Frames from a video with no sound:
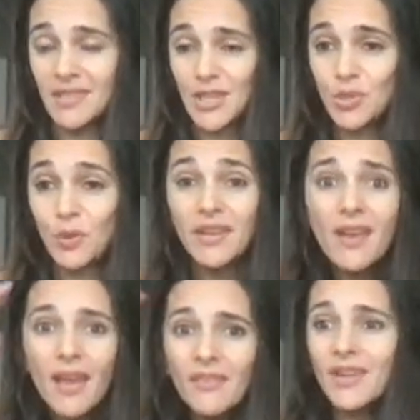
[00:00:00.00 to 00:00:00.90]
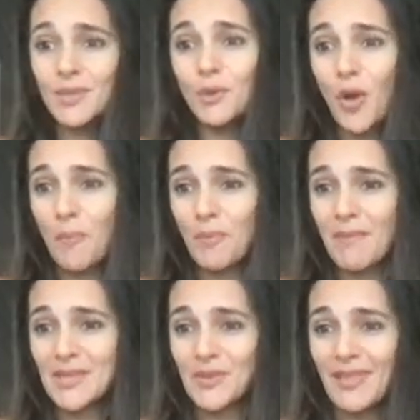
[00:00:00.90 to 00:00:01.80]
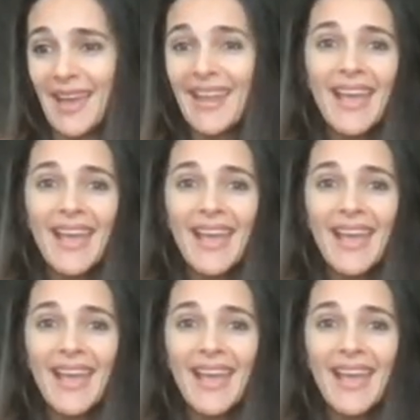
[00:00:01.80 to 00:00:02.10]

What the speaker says: touchwood. None of us would compromise on that.